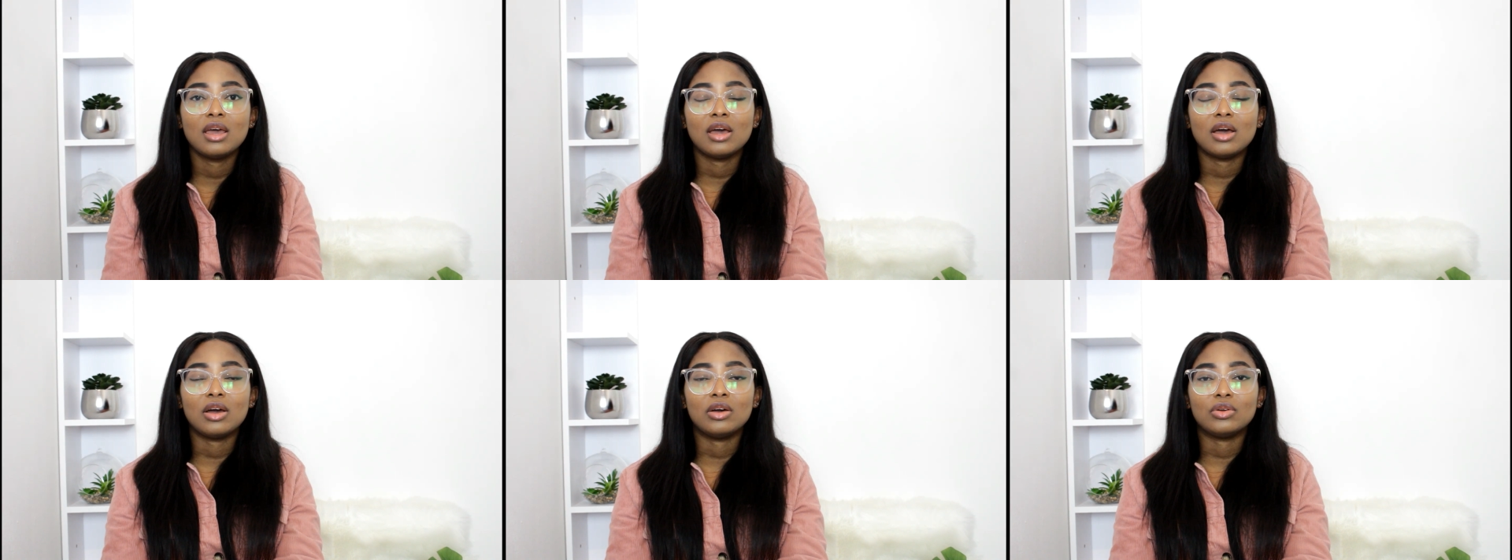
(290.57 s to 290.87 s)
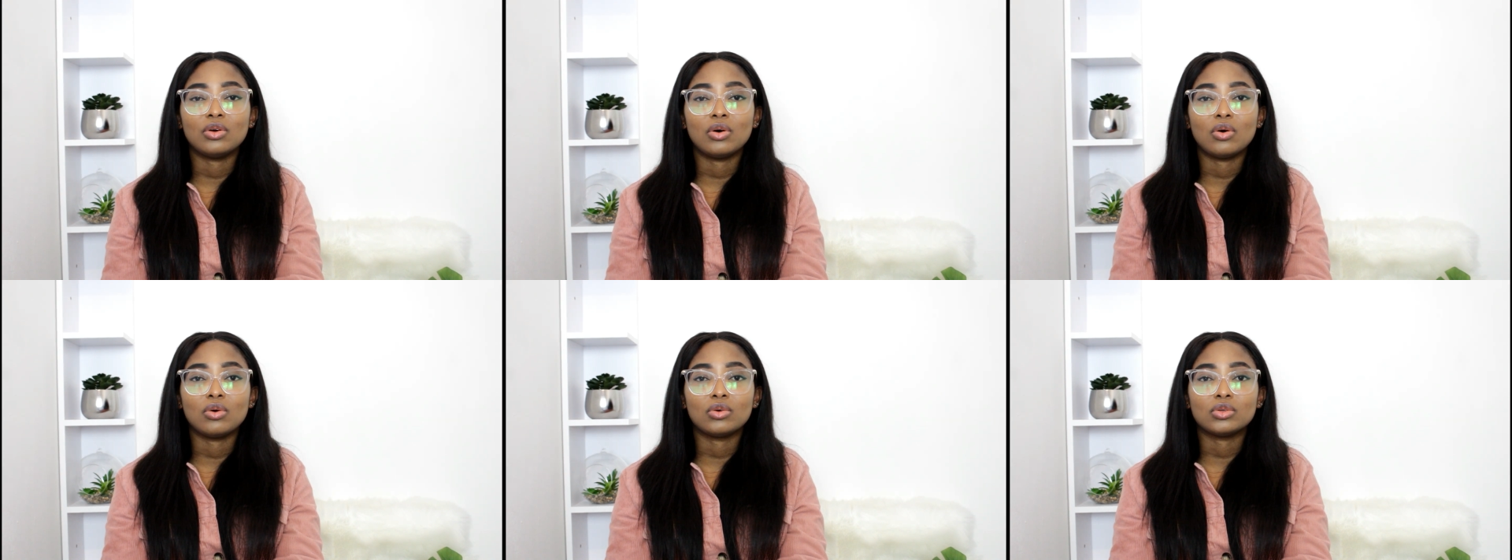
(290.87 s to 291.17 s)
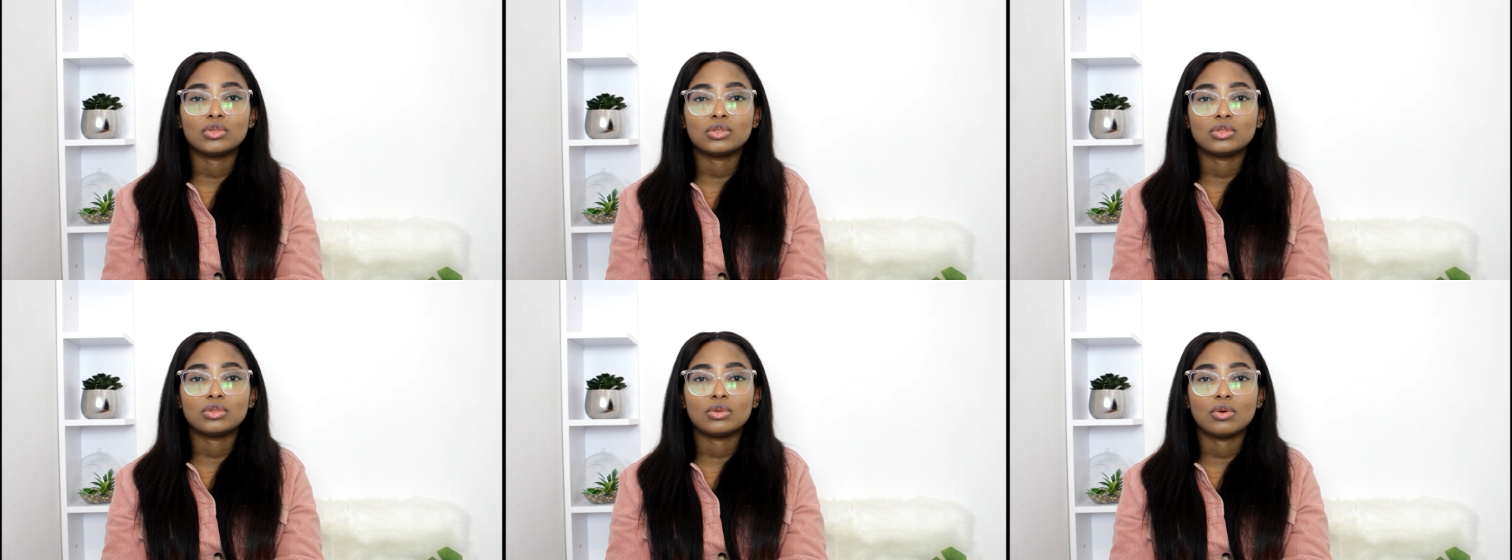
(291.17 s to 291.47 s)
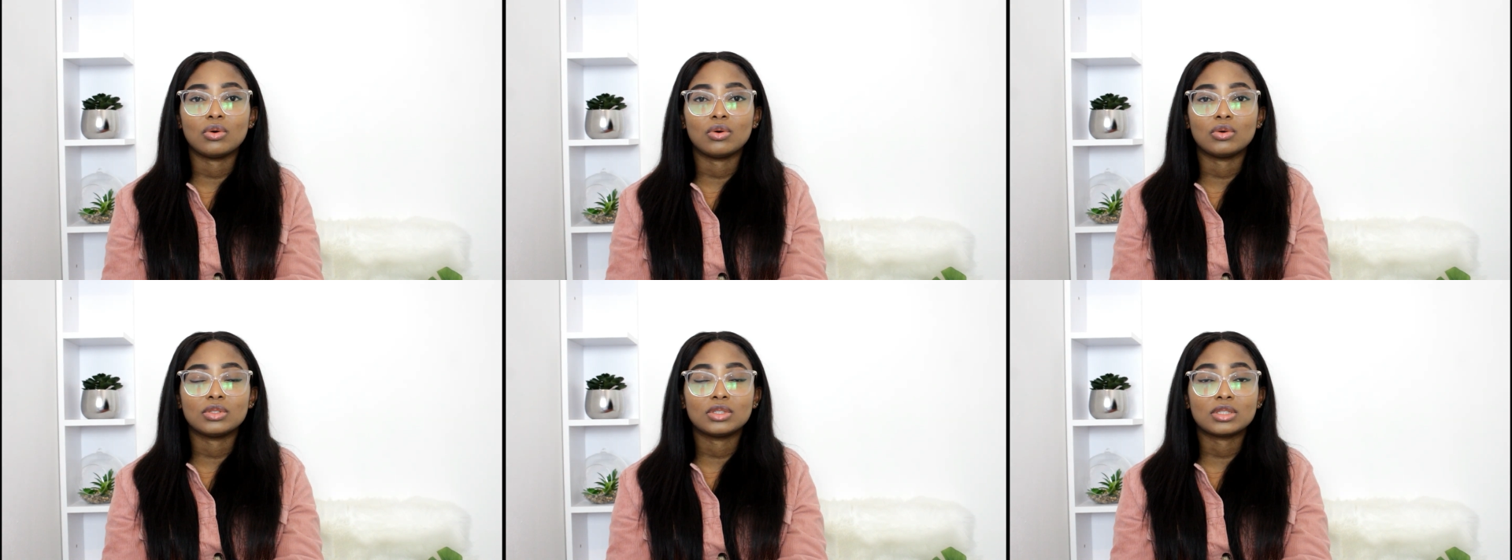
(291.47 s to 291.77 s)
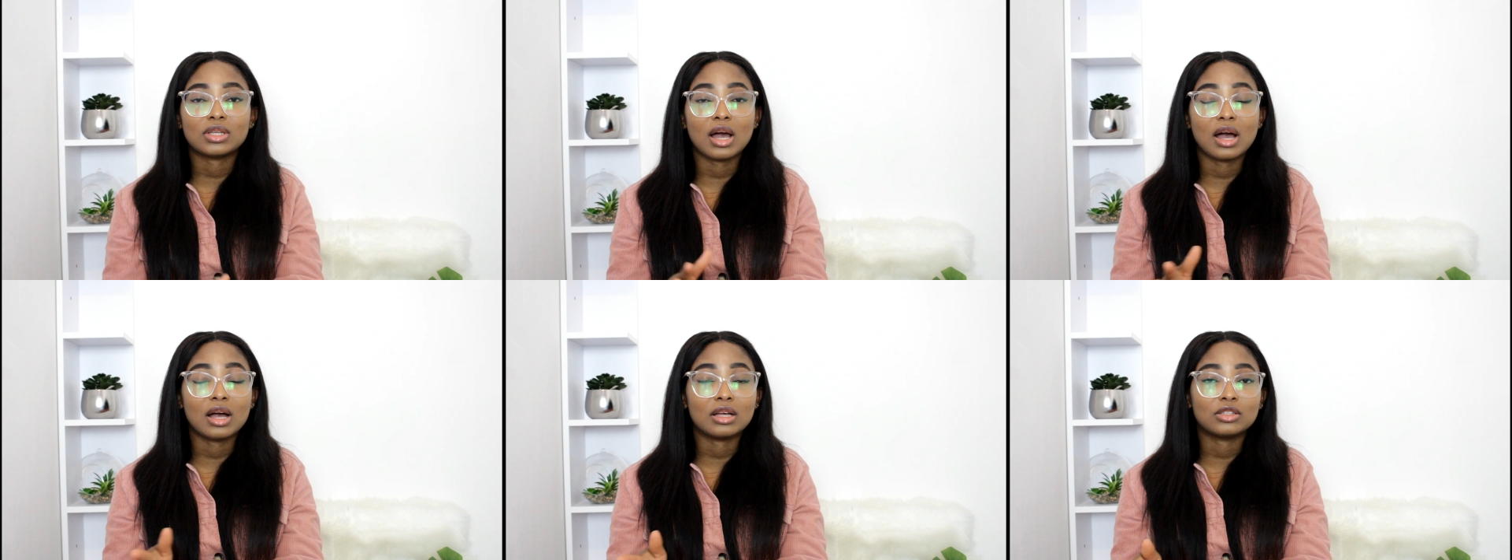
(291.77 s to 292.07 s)
and also
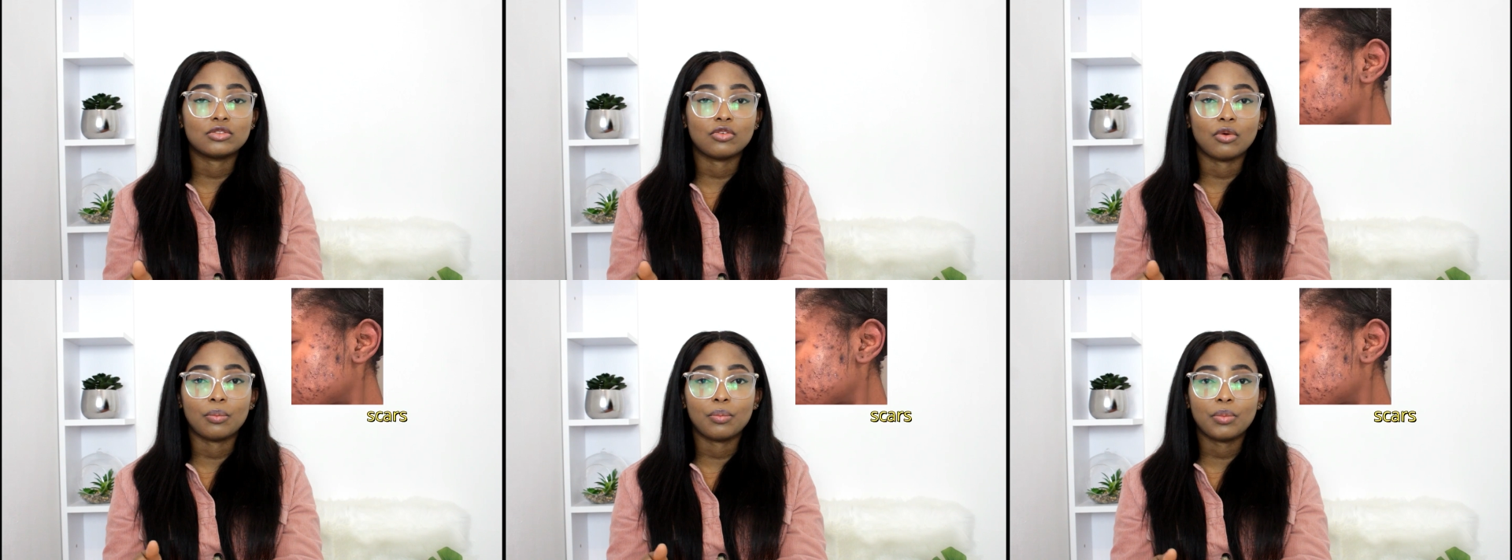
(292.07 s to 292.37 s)
scars from